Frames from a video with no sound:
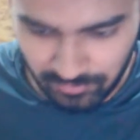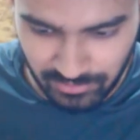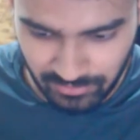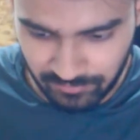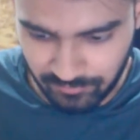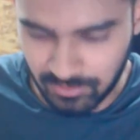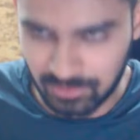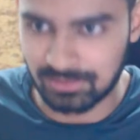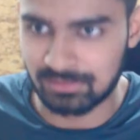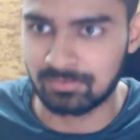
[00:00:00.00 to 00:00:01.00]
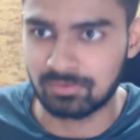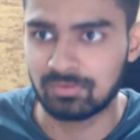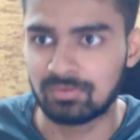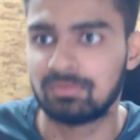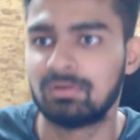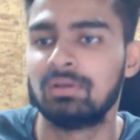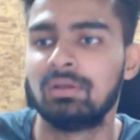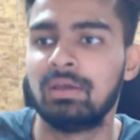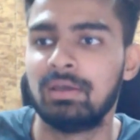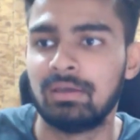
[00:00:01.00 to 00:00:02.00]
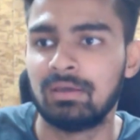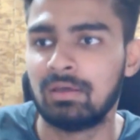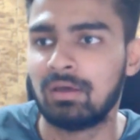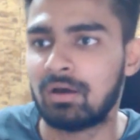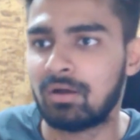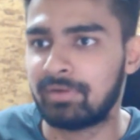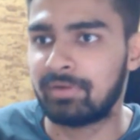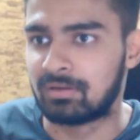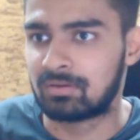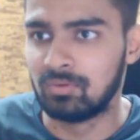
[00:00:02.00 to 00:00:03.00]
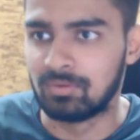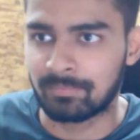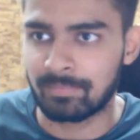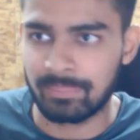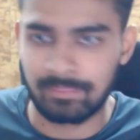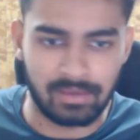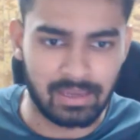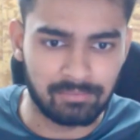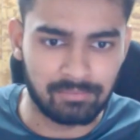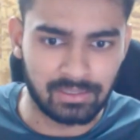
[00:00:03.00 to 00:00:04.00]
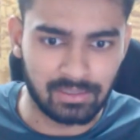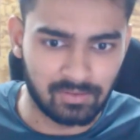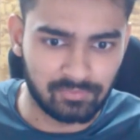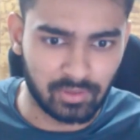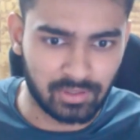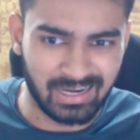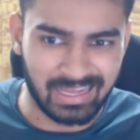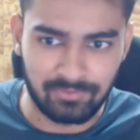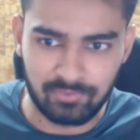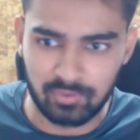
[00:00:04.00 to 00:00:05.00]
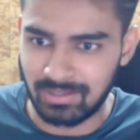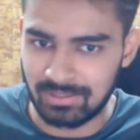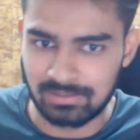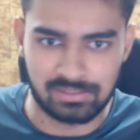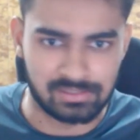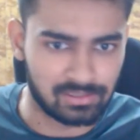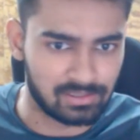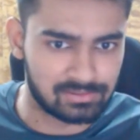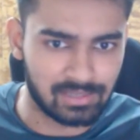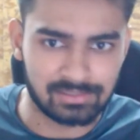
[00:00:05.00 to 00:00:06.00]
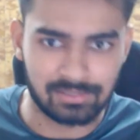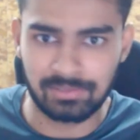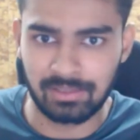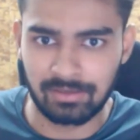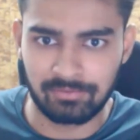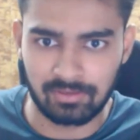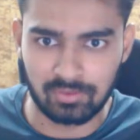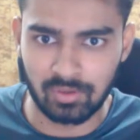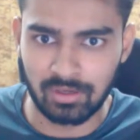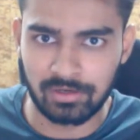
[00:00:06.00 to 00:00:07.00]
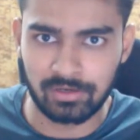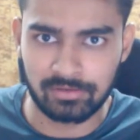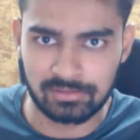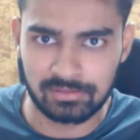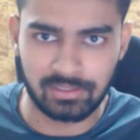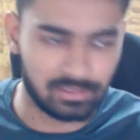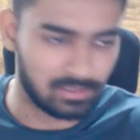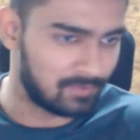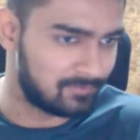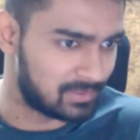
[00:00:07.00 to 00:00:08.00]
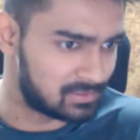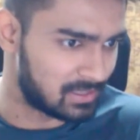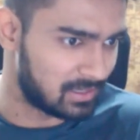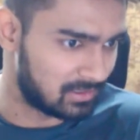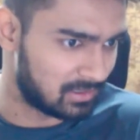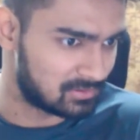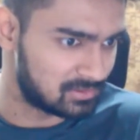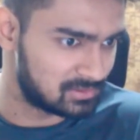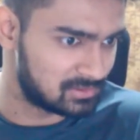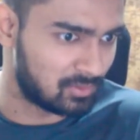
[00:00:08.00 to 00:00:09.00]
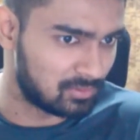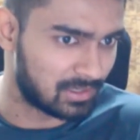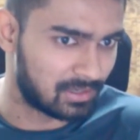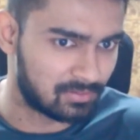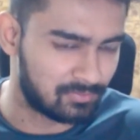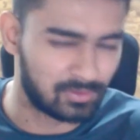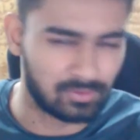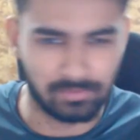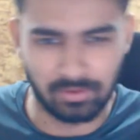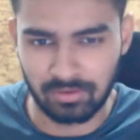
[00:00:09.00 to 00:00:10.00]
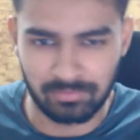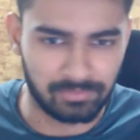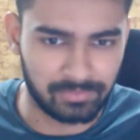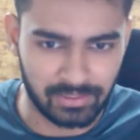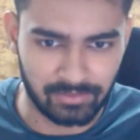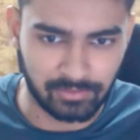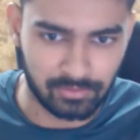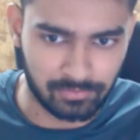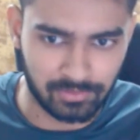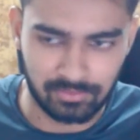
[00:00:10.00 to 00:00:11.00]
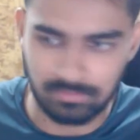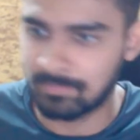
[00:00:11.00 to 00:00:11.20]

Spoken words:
Okay, 46 more to go. All right, cool. I am thinking of doing a live Q&A session. Is that something you all are interested in? If yes, I can actually schedule that for tomorrow or maybe day after tomorrow.